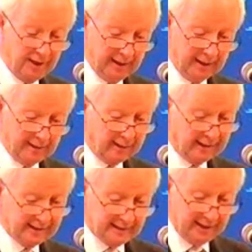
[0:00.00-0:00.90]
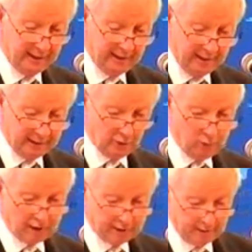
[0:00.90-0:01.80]
cannot exceed the
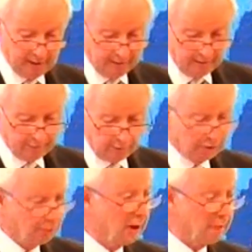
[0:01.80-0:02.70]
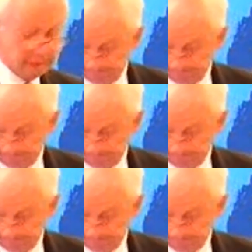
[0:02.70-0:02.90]
quality of those who govern.